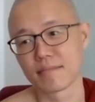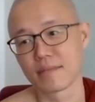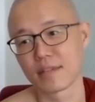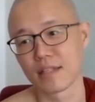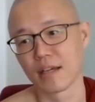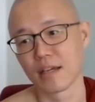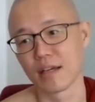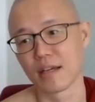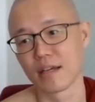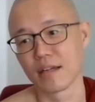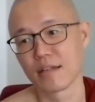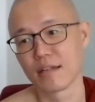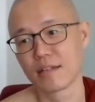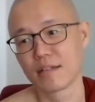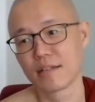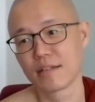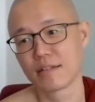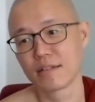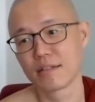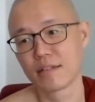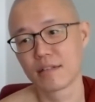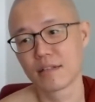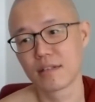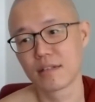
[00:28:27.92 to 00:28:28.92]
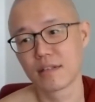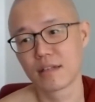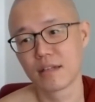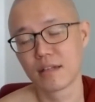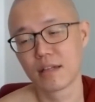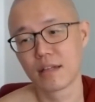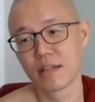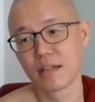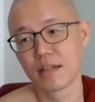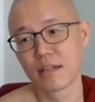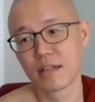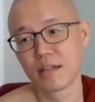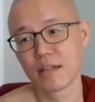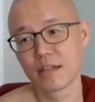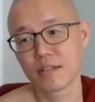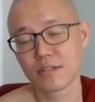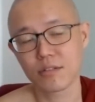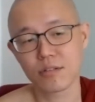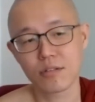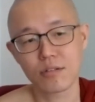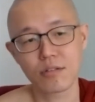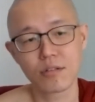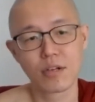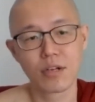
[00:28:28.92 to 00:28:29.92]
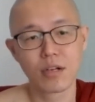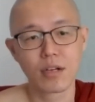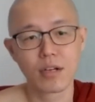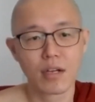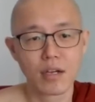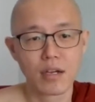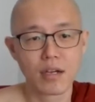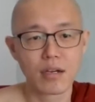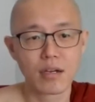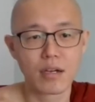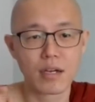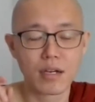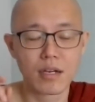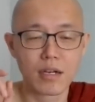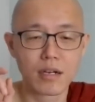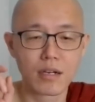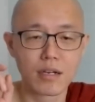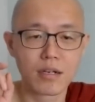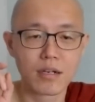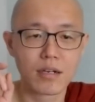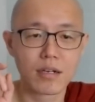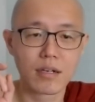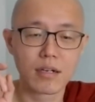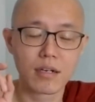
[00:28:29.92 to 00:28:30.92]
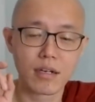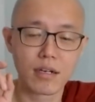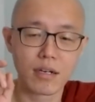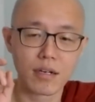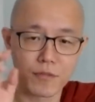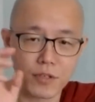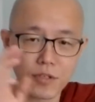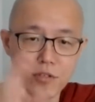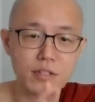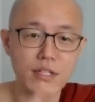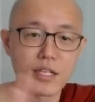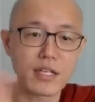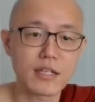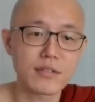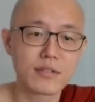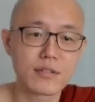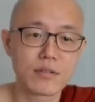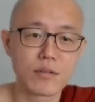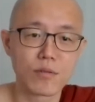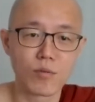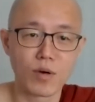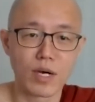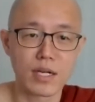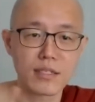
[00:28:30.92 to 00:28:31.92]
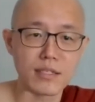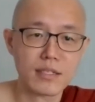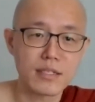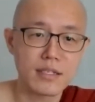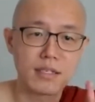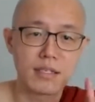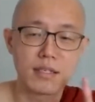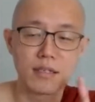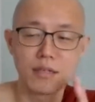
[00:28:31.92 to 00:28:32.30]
Yeah. So a few things. One,